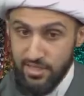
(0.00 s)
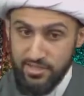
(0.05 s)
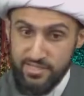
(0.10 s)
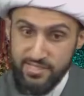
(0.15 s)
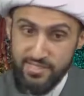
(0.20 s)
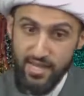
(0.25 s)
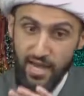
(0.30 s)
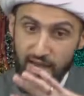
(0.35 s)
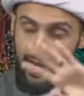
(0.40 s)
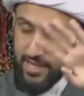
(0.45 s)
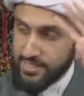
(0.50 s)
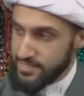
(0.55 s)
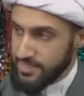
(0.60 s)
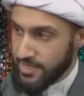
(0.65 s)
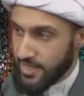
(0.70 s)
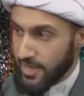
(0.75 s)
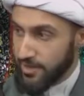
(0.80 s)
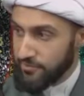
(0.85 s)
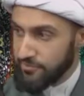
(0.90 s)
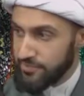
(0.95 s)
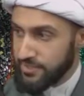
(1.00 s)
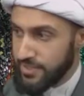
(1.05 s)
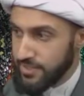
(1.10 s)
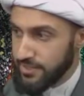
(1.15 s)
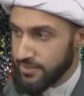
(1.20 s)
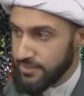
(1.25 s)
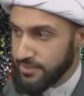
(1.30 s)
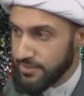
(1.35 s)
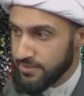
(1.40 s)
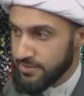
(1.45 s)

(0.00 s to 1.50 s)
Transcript: are signs of the